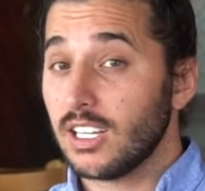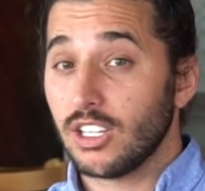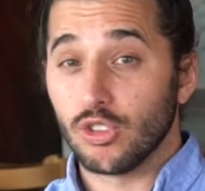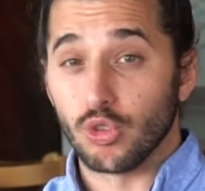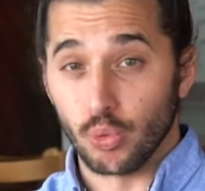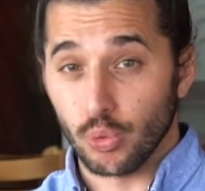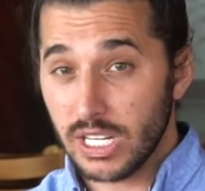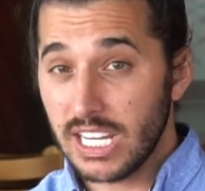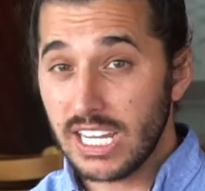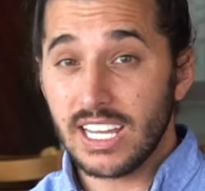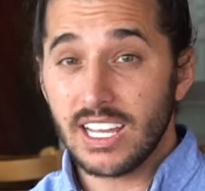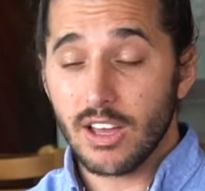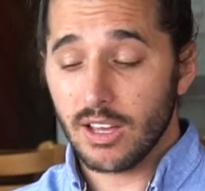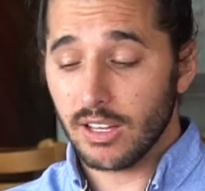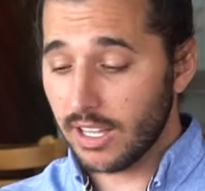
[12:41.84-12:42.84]

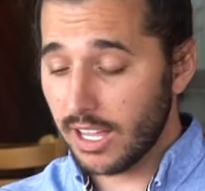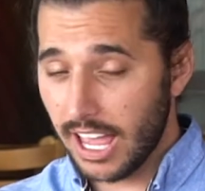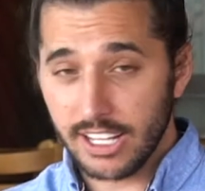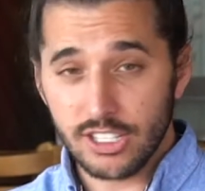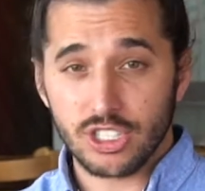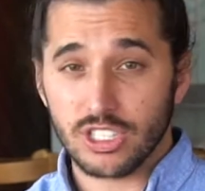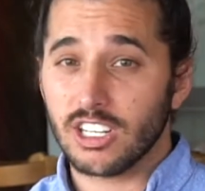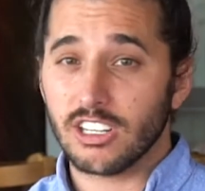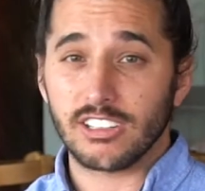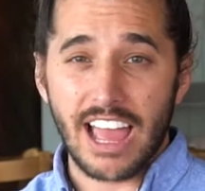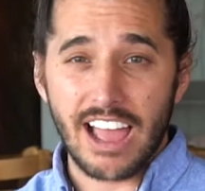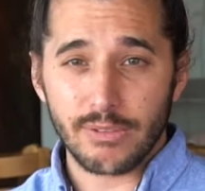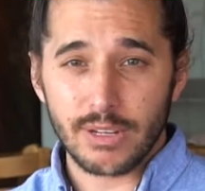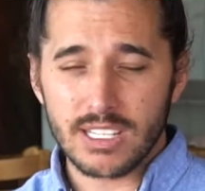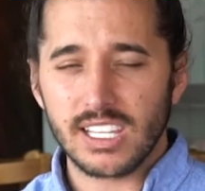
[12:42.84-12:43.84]
re-engineered
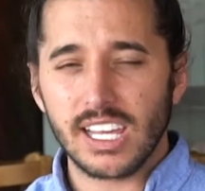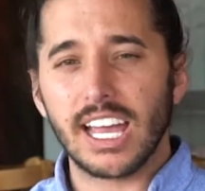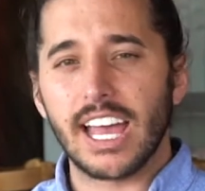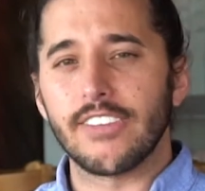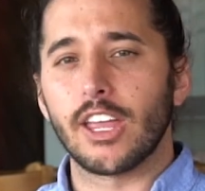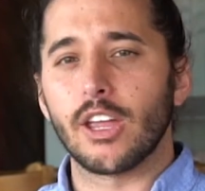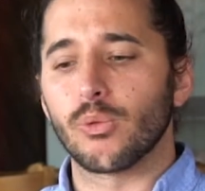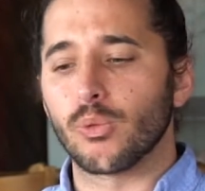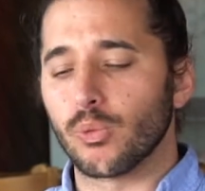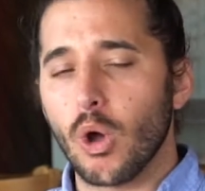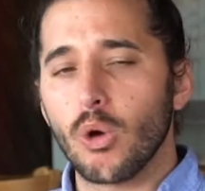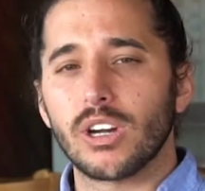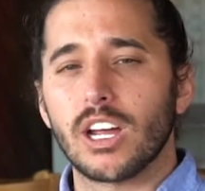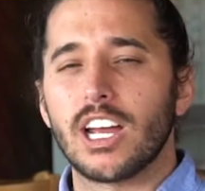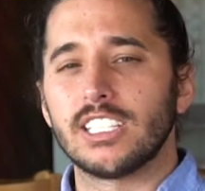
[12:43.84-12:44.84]
everything, and they
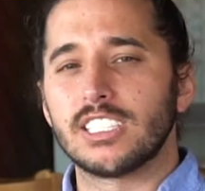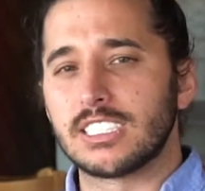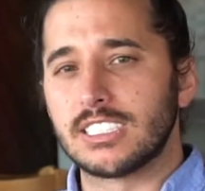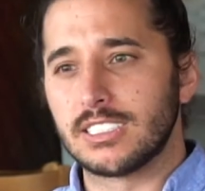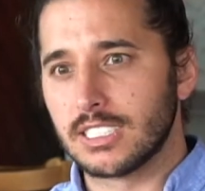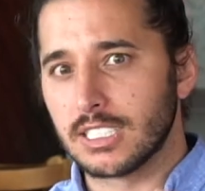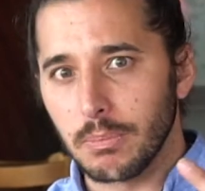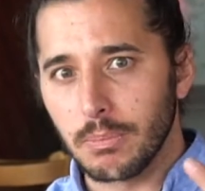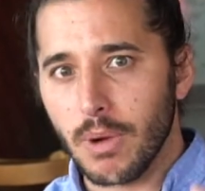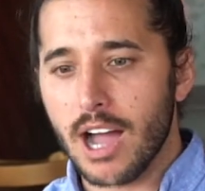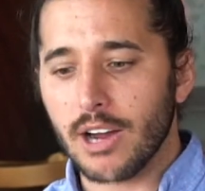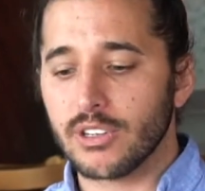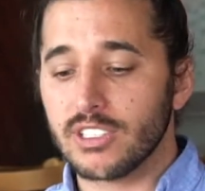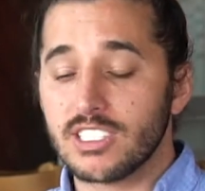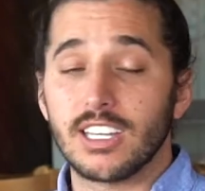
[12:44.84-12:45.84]
wrote a
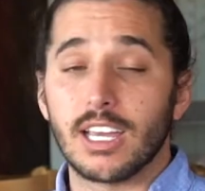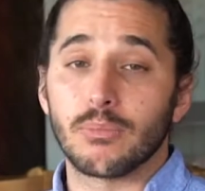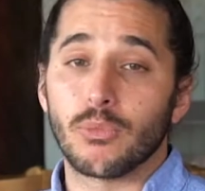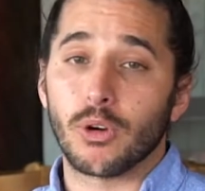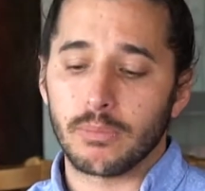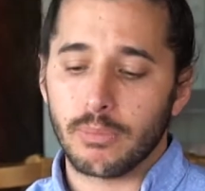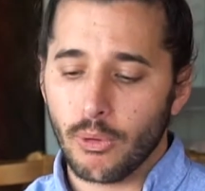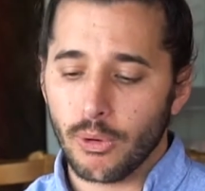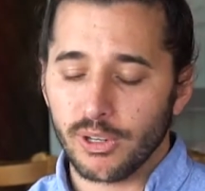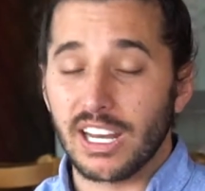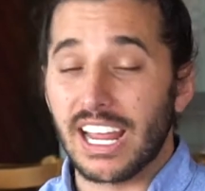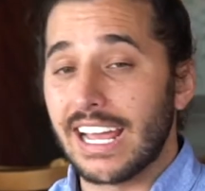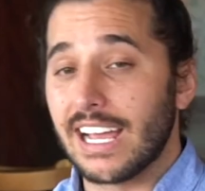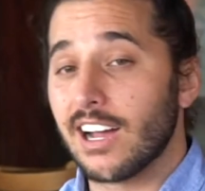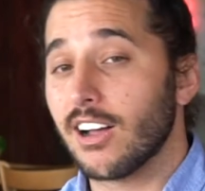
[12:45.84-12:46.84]
democracy, and more important,
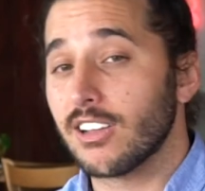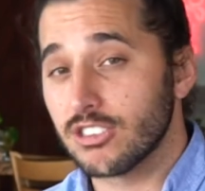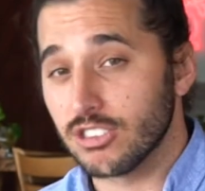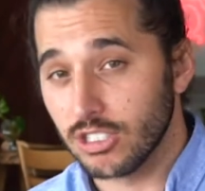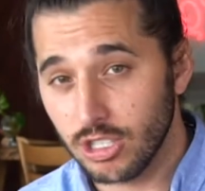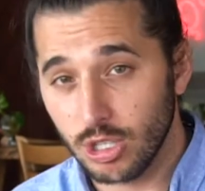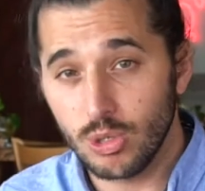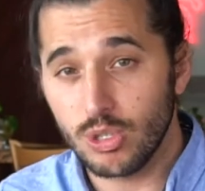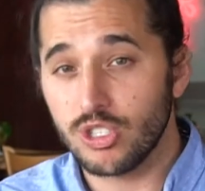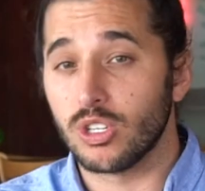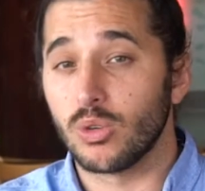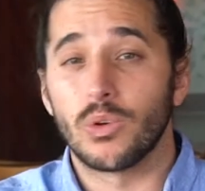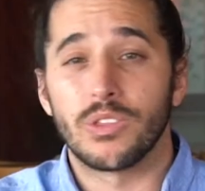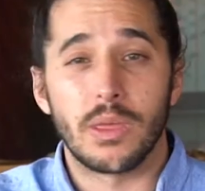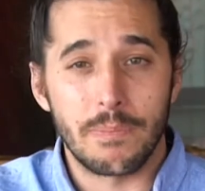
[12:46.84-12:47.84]
a constitution
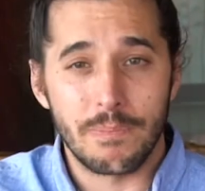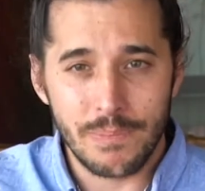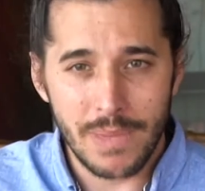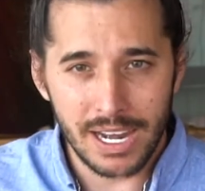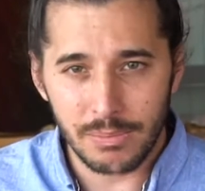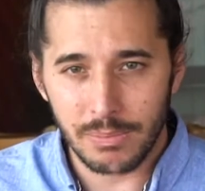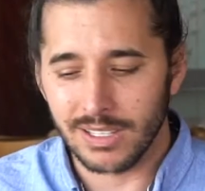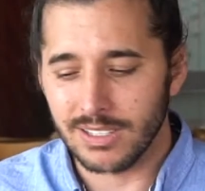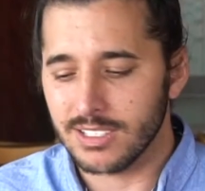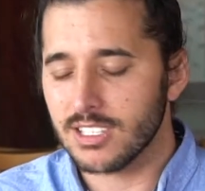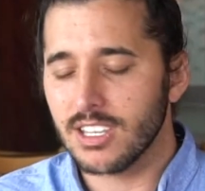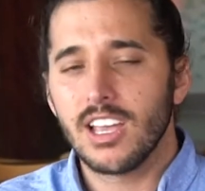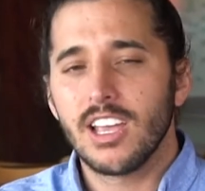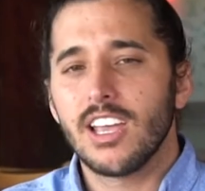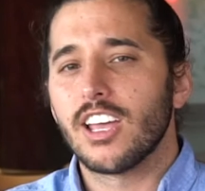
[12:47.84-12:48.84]
with amendments
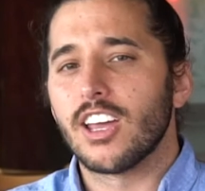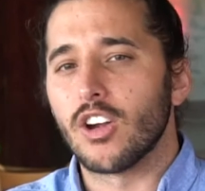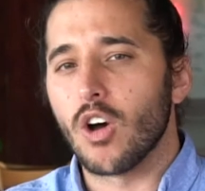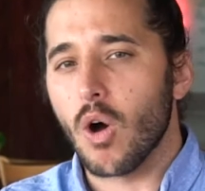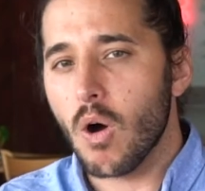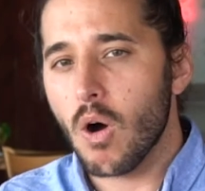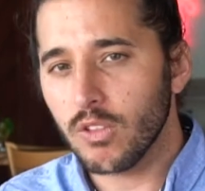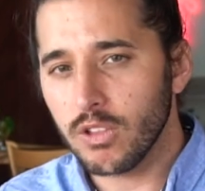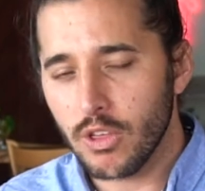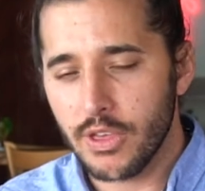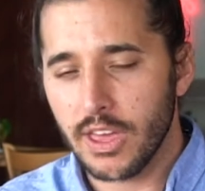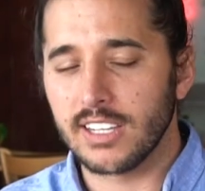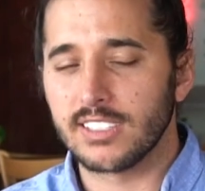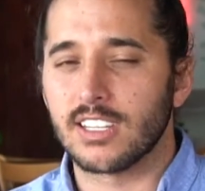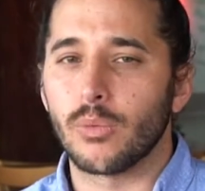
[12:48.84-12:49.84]
and all the
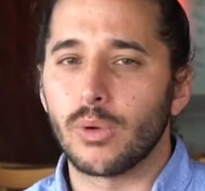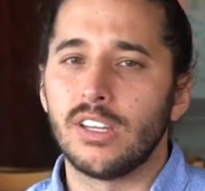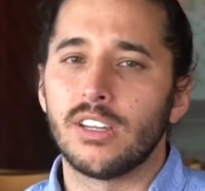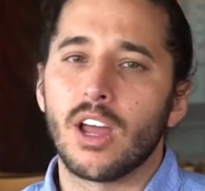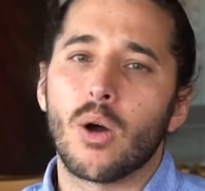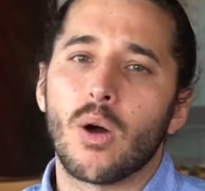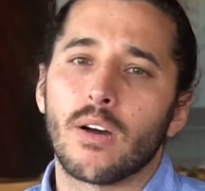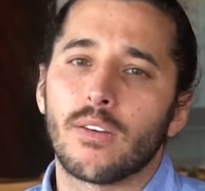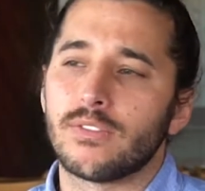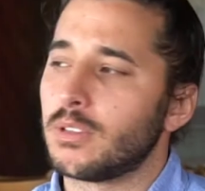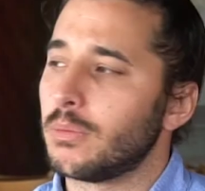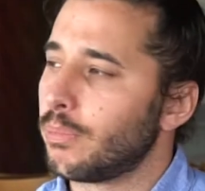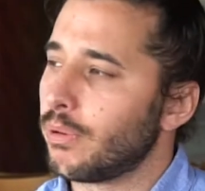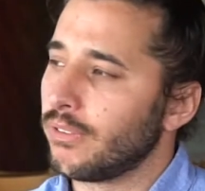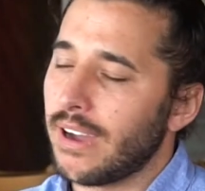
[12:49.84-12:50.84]
things that we know of to
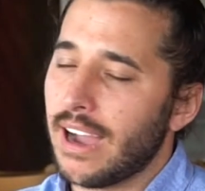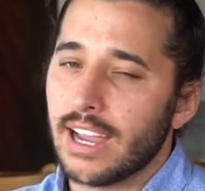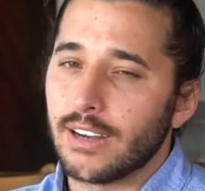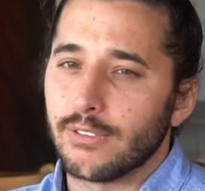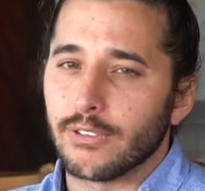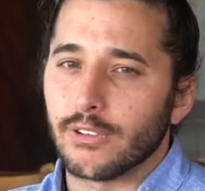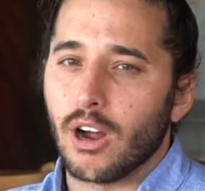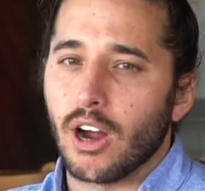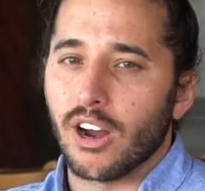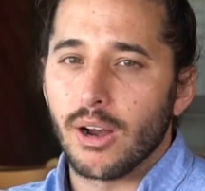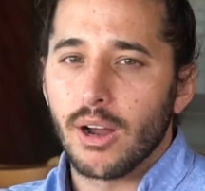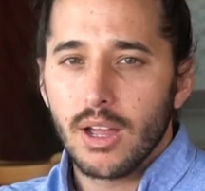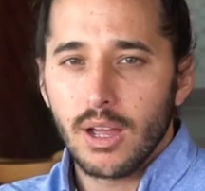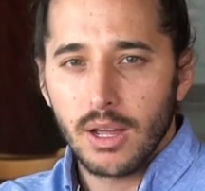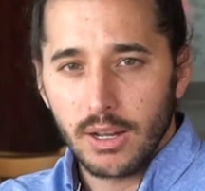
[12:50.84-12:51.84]
provide for
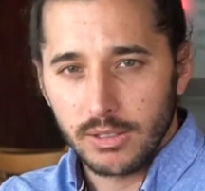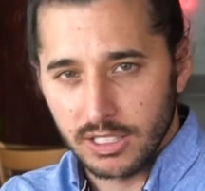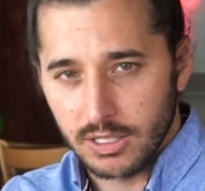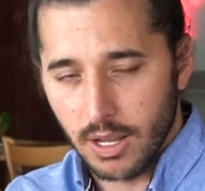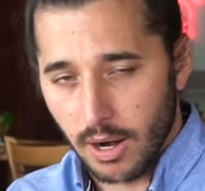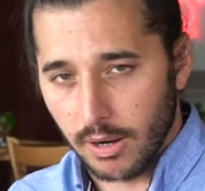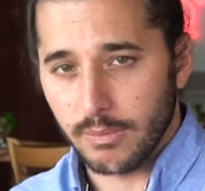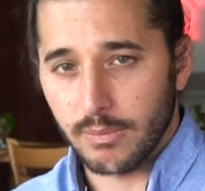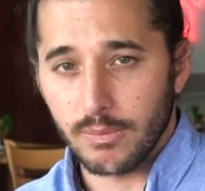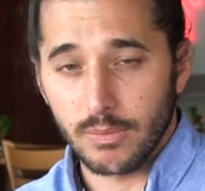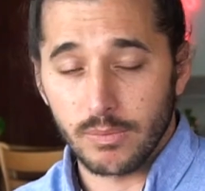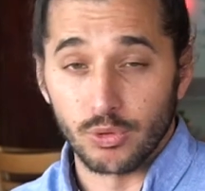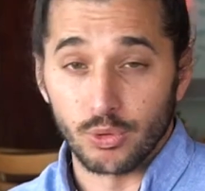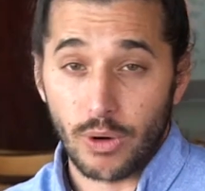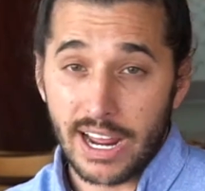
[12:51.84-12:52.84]
our
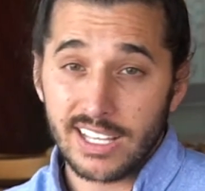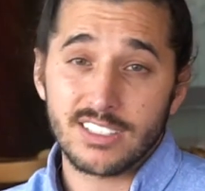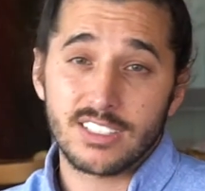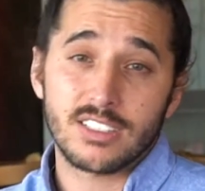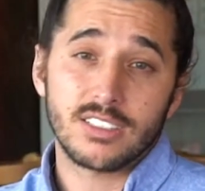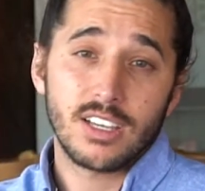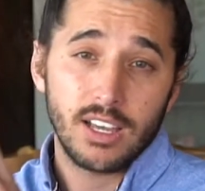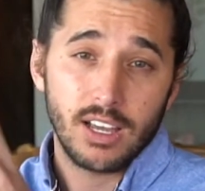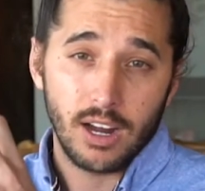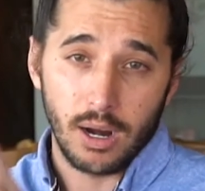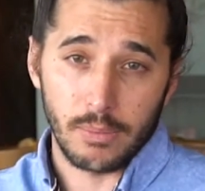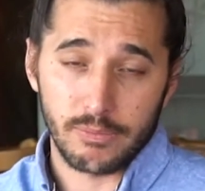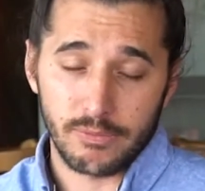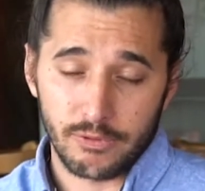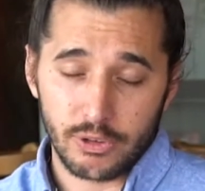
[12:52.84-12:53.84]
rights, our
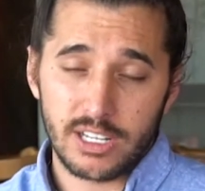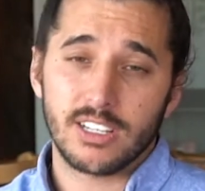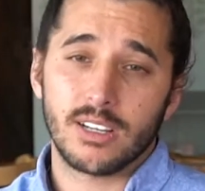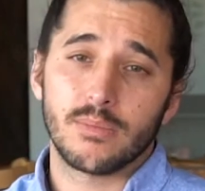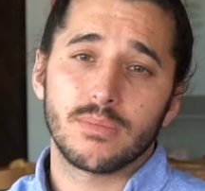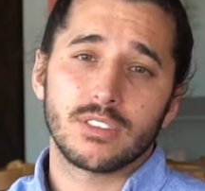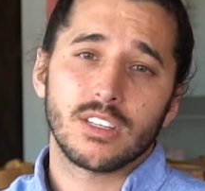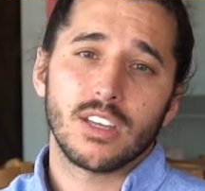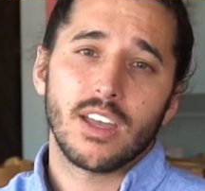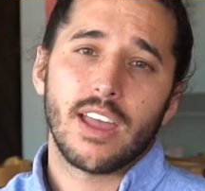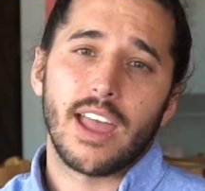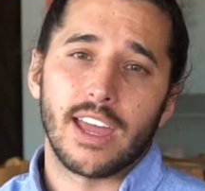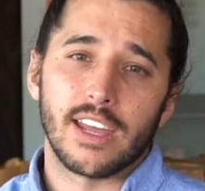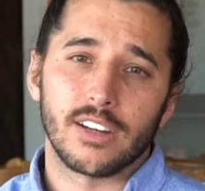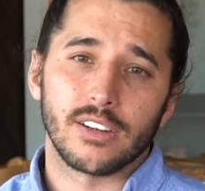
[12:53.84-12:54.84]
freedoms,
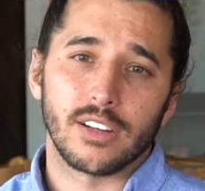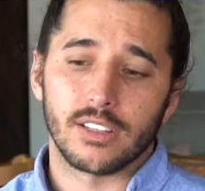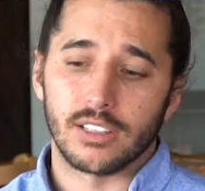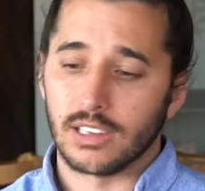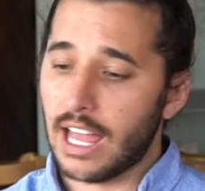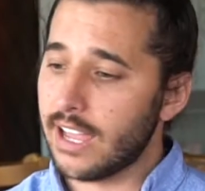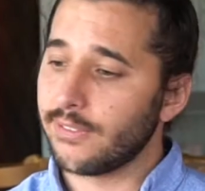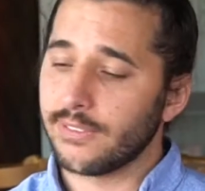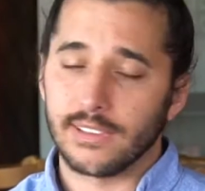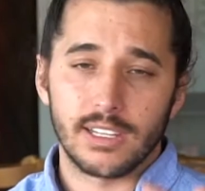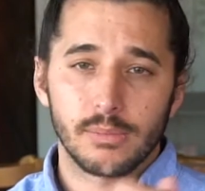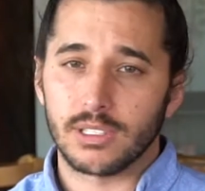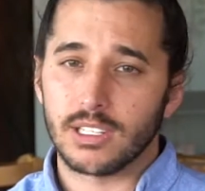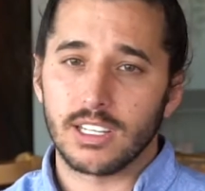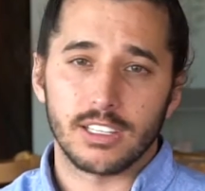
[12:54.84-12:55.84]
and life,
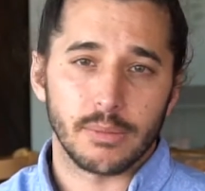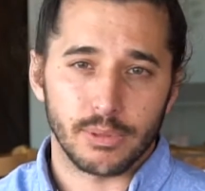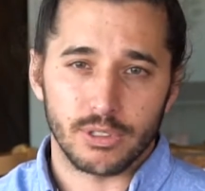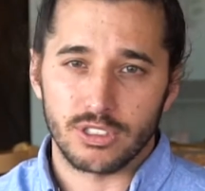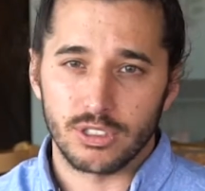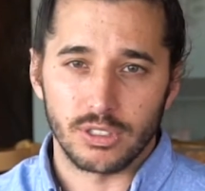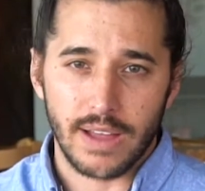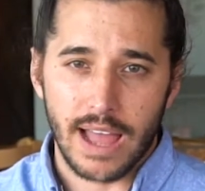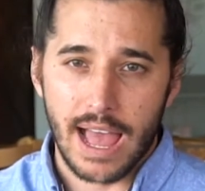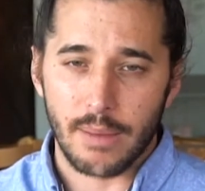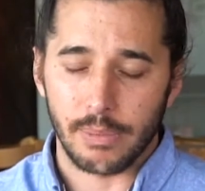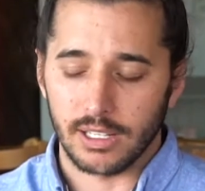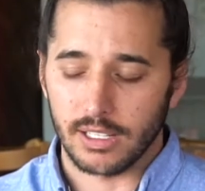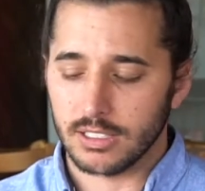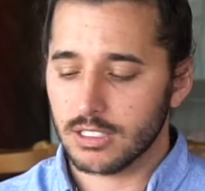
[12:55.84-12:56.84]
liberty, and the pursuit of
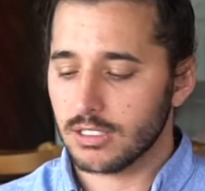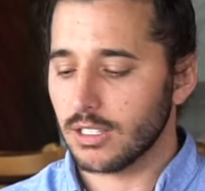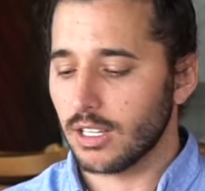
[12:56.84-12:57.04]
happiness.